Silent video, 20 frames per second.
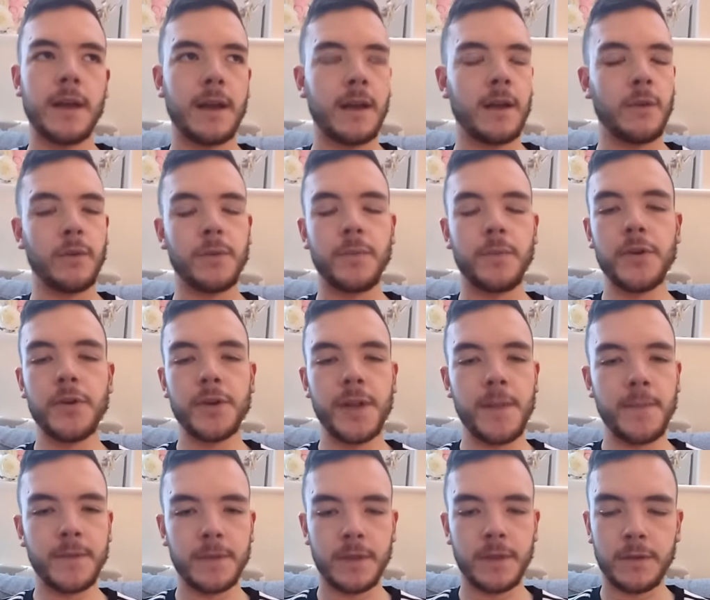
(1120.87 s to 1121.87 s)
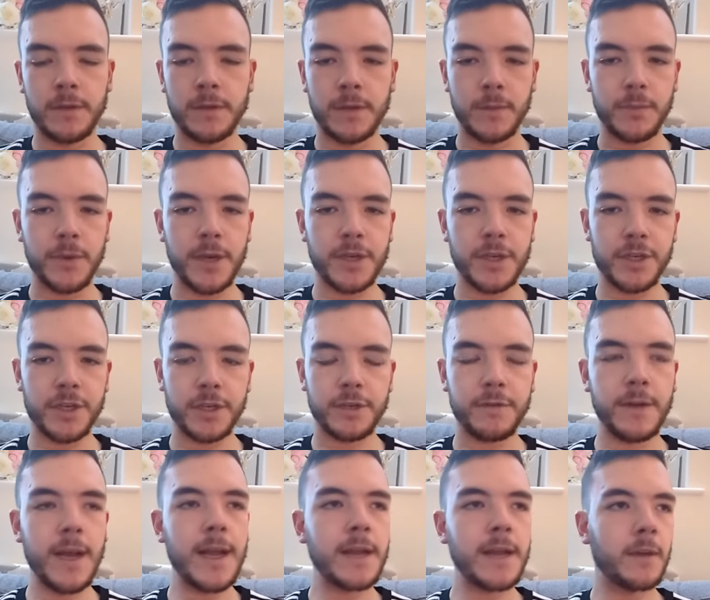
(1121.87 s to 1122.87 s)
We're putting them under pressure,
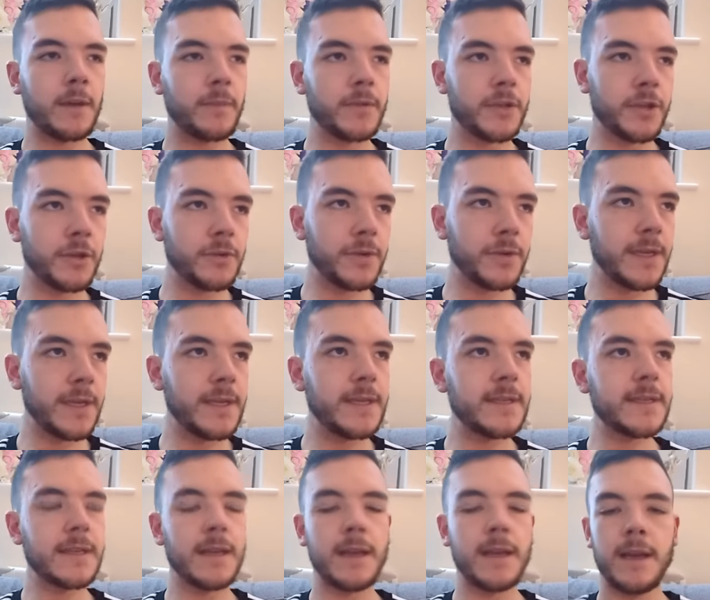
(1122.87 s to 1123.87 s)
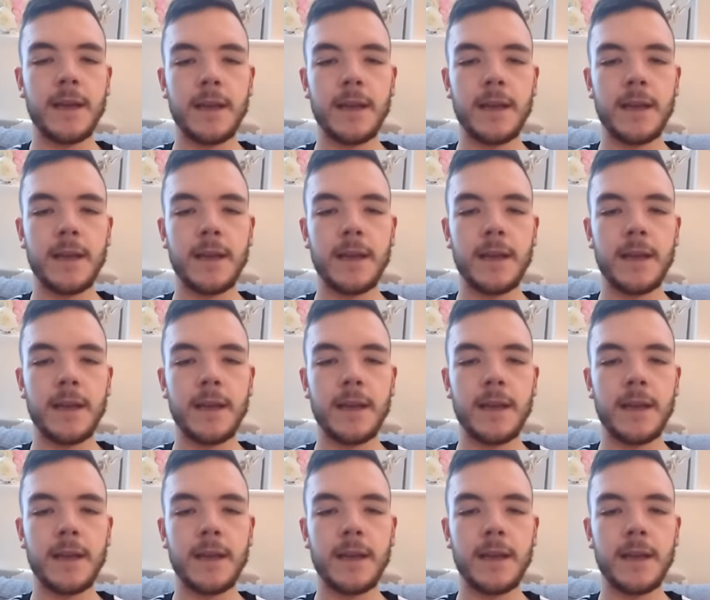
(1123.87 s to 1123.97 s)
creating opportunities.